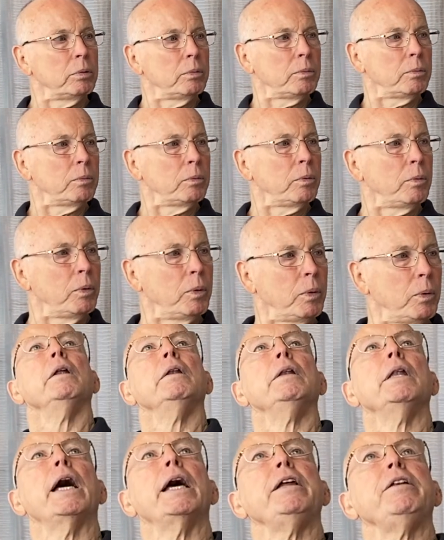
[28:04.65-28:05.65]

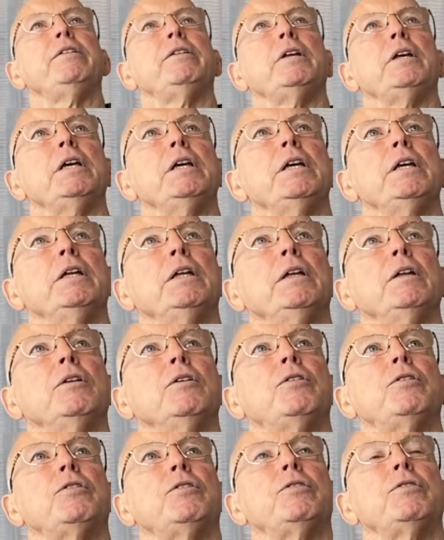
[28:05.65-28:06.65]

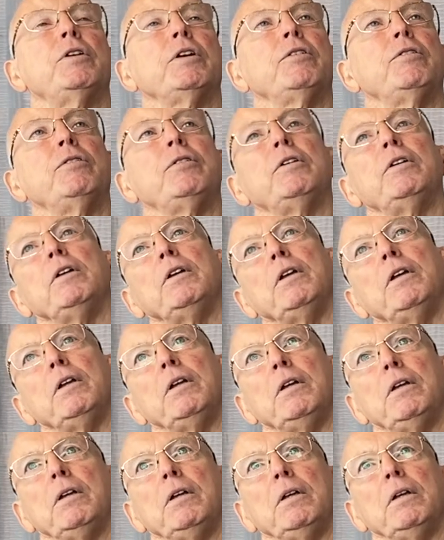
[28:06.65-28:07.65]

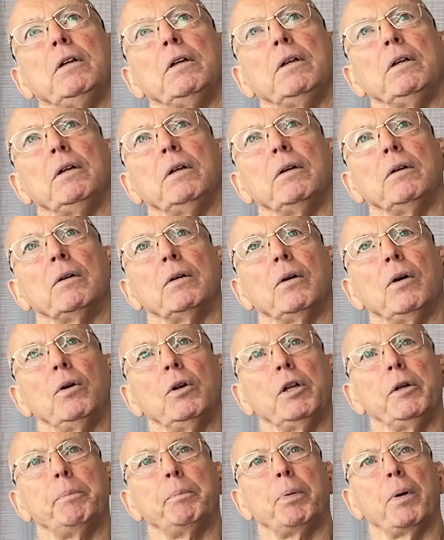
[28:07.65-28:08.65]
1960,
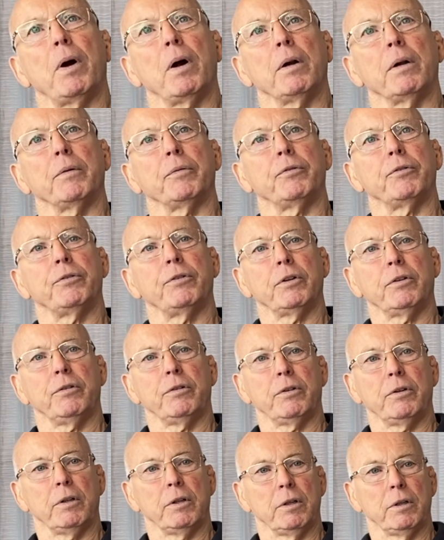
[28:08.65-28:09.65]
early part of
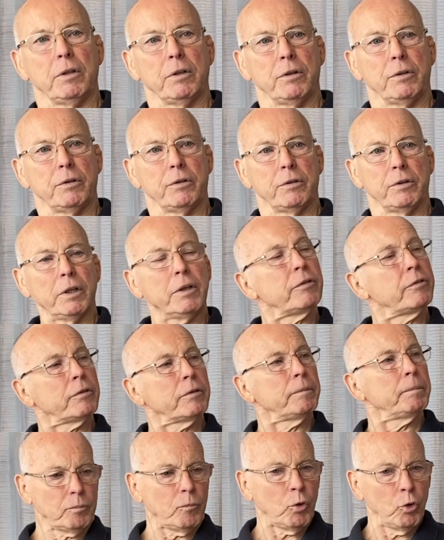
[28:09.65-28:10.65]

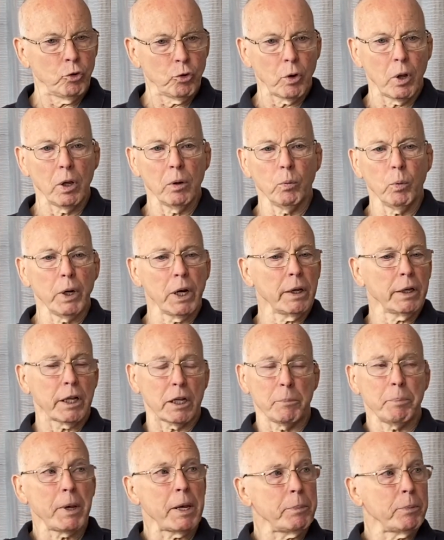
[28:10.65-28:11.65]
66. So I went and got
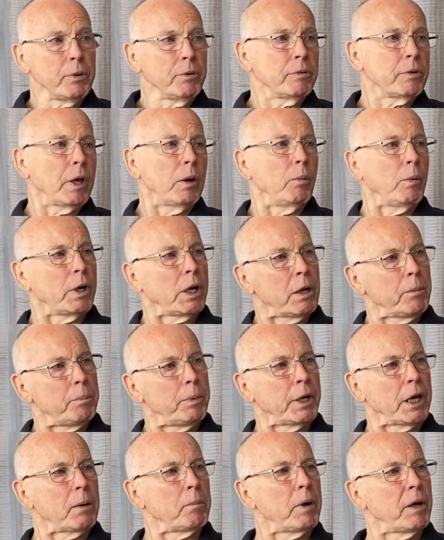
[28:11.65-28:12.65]
the papers. I went up
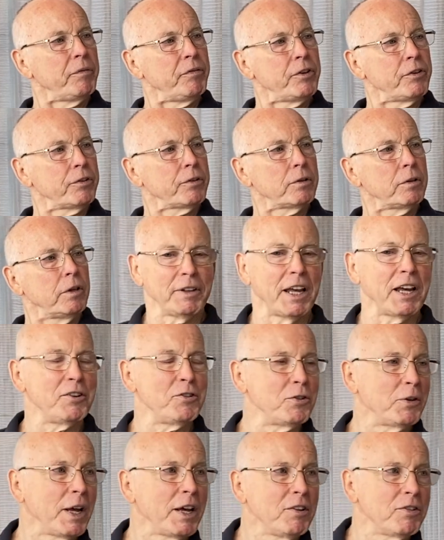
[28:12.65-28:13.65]
and got my physical.
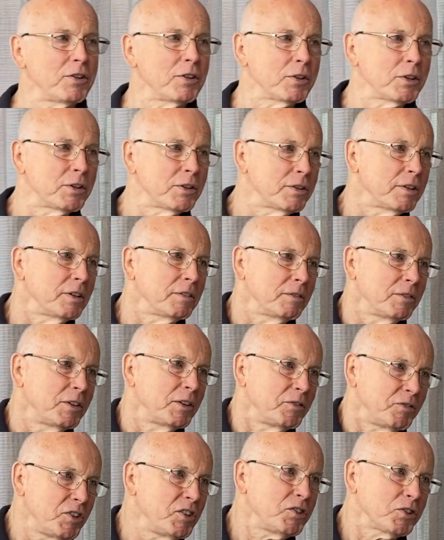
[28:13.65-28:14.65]
As you exit the
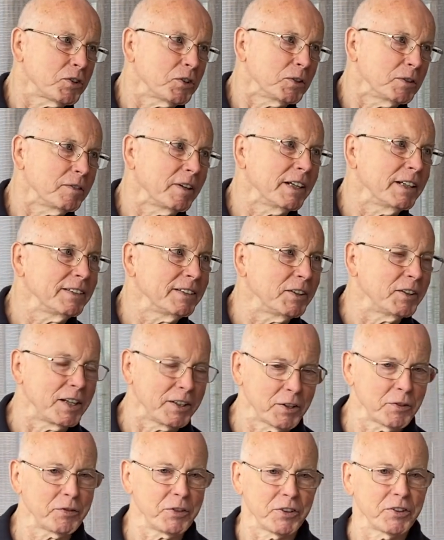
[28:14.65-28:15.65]
physical, right, you
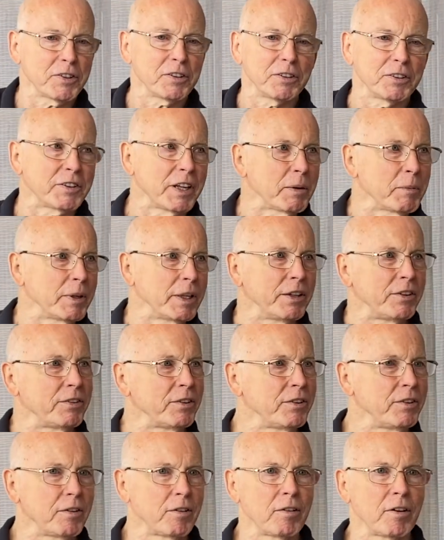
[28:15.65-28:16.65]
get the physical
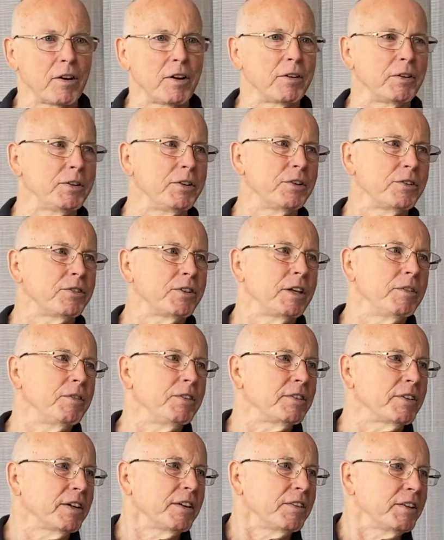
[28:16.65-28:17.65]
examination. You're all in your
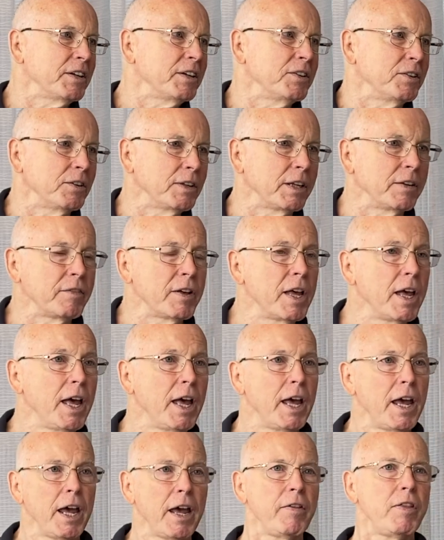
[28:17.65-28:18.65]
skivvies kind of thing. You're leaving.
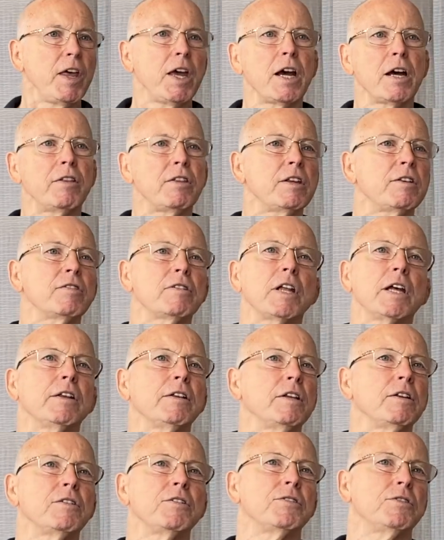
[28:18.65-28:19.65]
And they got this,
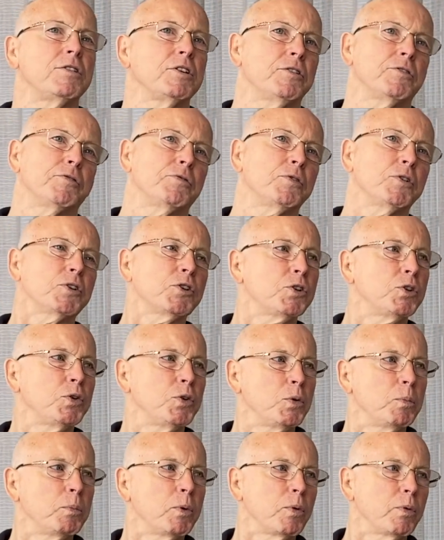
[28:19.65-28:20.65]

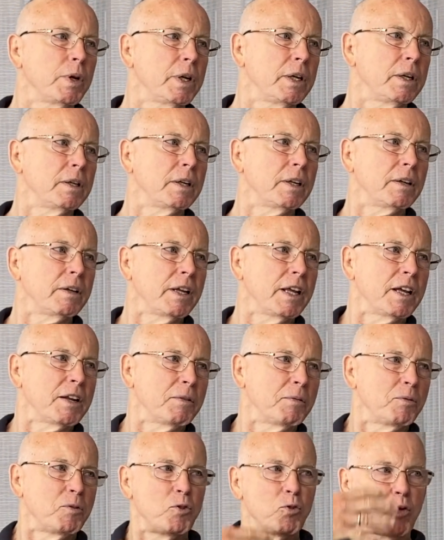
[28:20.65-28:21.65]
6'2" Marine
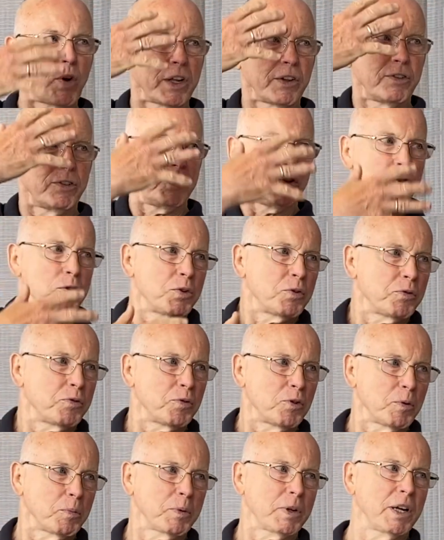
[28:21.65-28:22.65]
in dress
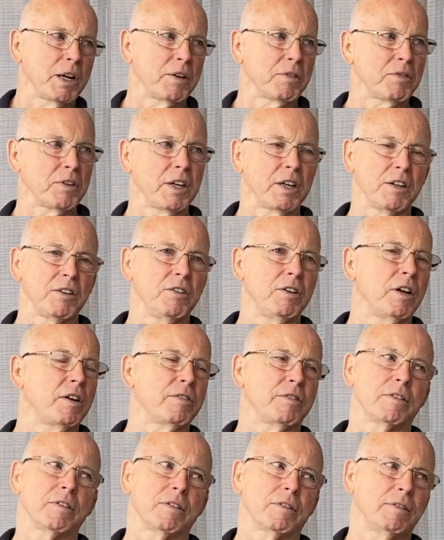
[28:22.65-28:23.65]
uniform kind of thing. It's
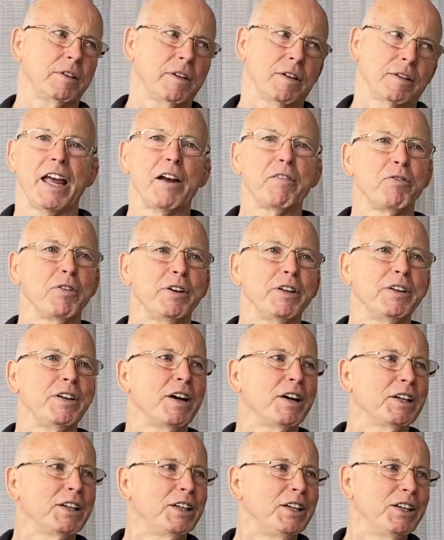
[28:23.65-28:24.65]
just, every
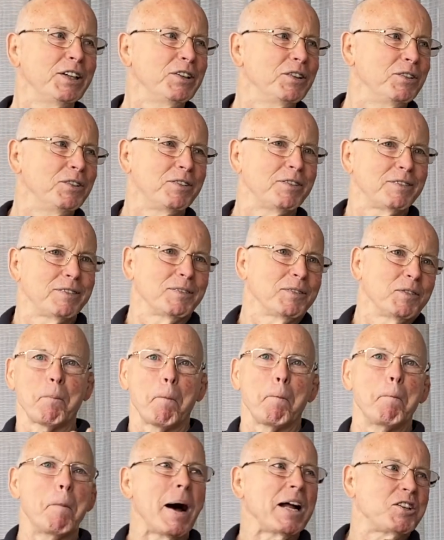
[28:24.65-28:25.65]
young kid's
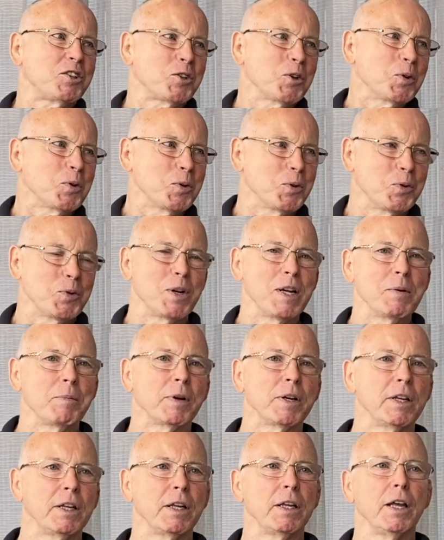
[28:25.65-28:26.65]
macho
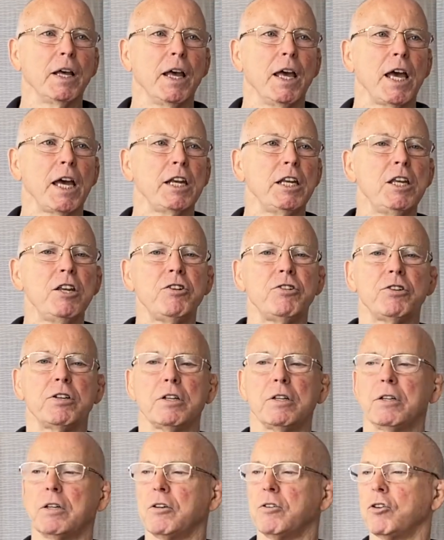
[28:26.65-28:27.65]
dream. And he's
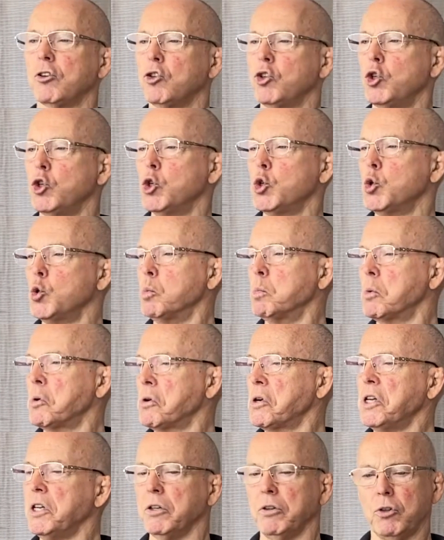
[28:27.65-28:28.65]
sitting there and says, you
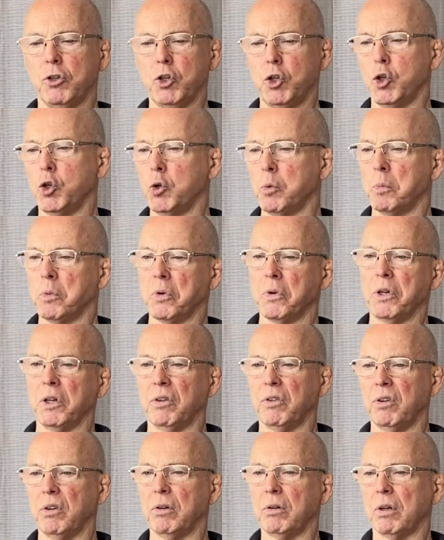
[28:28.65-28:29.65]
Marines.
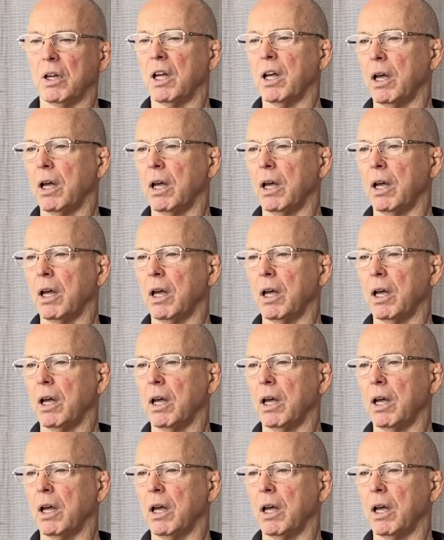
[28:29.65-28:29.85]
He's